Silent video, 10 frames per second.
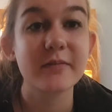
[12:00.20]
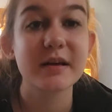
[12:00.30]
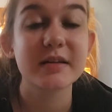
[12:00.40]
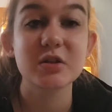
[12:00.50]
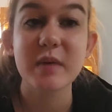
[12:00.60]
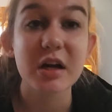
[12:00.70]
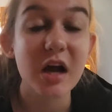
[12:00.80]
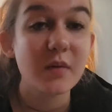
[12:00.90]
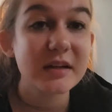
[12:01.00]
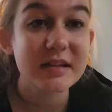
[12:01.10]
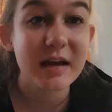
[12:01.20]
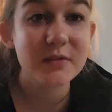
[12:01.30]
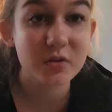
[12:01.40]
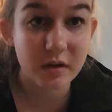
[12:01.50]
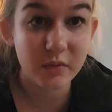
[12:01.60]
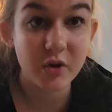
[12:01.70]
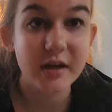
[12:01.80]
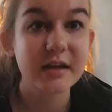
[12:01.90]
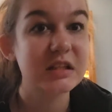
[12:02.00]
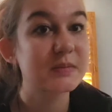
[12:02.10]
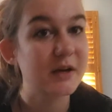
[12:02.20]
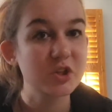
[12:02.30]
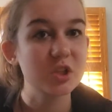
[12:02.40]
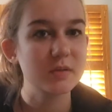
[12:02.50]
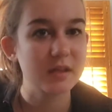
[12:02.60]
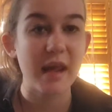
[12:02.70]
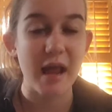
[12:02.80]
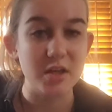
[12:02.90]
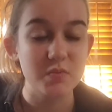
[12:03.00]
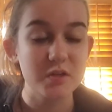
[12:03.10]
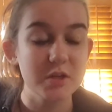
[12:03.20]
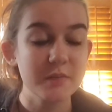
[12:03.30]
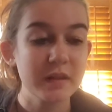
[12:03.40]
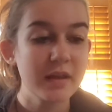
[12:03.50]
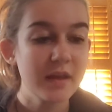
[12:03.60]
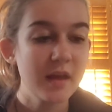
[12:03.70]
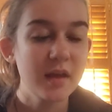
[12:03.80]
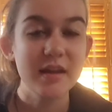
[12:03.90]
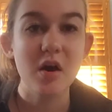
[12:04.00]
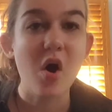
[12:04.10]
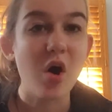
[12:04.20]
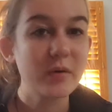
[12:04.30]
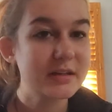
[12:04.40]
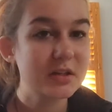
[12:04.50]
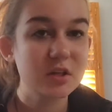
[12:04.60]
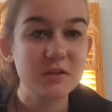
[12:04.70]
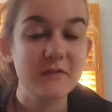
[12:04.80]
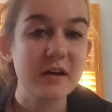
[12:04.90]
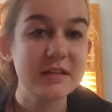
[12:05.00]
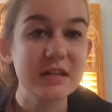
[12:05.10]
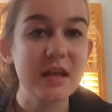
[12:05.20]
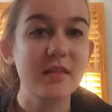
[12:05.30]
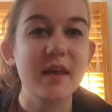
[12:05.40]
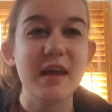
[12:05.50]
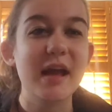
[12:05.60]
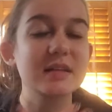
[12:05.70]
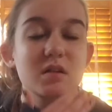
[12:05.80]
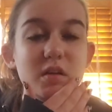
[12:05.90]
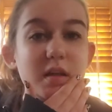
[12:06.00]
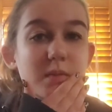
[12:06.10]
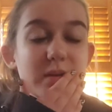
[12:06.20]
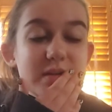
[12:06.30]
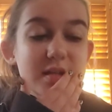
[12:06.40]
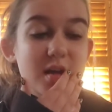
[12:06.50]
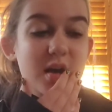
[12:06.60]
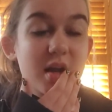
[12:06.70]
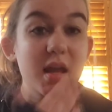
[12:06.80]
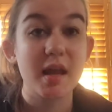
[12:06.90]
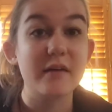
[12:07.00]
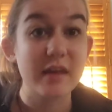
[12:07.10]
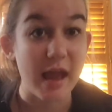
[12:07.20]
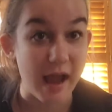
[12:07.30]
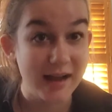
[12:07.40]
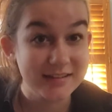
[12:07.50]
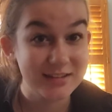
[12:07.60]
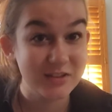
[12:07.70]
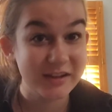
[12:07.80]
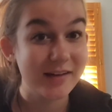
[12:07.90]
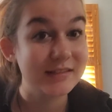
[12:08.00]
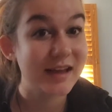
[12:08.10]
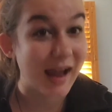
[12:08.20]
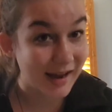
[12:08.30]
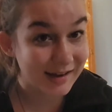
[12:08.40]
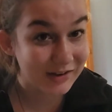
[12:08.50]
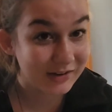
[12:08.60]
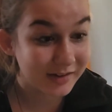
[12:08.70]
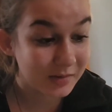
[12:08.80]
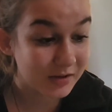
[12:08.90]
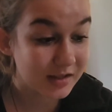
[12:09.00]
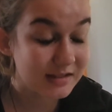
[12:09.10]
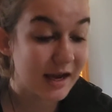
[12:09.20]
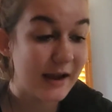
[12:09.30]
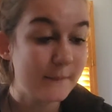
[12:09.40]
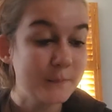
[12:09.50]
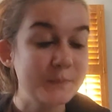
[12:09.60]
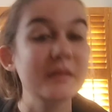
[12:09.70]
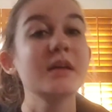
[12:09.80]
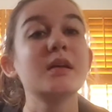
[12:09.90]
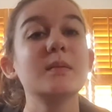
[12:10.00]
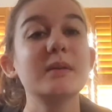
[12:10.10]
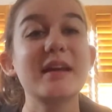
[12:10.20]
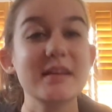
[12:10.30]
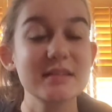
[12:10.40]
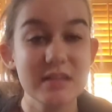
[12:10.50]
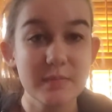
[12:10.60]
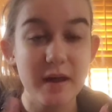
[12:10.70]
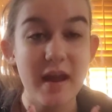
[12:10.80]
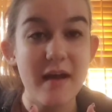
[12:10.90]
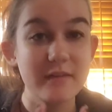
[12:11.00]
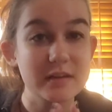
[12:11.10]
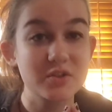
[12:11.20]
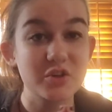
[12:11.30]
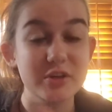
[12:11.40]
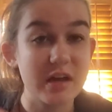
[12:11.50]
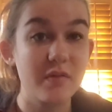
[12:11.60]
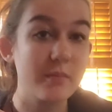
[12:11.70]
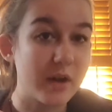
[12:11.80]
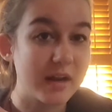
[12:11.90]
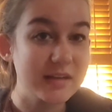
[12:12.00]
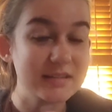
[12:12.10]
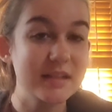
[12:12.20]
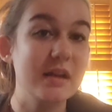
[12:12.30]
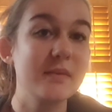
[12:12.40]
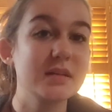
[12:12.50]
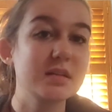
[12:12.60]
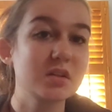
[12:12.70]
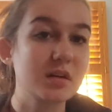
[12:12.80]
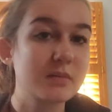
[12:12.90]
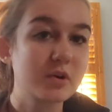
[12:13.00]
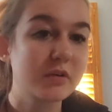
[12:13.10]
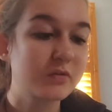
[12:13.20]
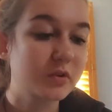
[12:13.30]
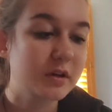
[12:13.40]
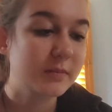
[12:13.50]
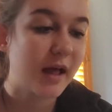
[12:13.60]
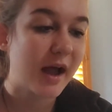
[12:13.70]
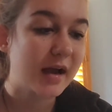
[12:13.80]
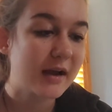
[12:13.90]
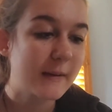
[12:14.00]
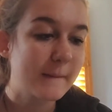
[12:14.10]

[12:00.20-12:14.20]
because no matter how many times you lint roll it, especially with cashmere, it always looks fuzzy and like it has little lint pieces on it, and I have cats, so they have cat hair on them all the time. But I guess a tip I have is turn down the brightness and it makes it look more fully black